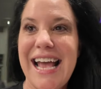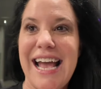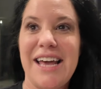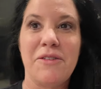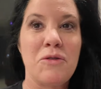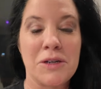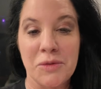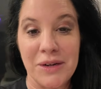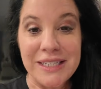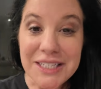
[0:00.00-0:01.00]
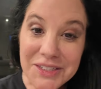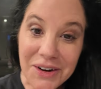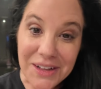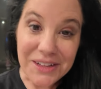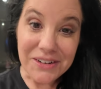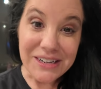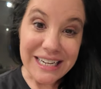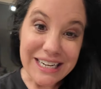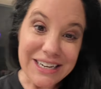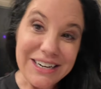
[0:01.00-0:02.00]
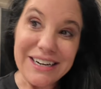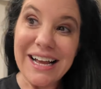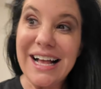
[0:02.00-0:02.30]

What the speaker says: and of course Russ and Scarlett are here.